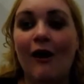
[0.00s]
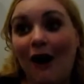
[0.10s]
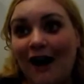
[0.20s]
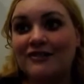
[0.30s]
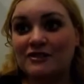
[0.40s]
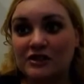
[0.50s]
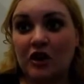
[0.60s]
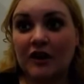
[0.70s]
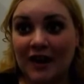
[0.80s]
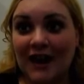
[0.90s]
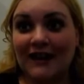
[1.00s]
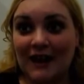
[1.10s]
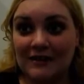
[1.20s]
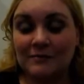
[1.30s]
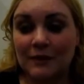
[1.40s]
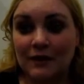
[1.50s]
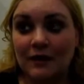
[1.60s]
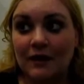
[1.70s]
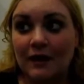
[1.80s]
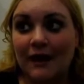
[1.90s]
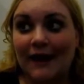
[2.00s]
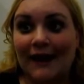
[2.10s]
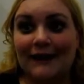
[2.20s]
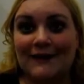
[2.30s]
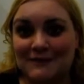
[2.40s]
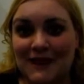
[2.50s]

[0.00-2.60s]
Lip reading: I just thought I had asthma and I was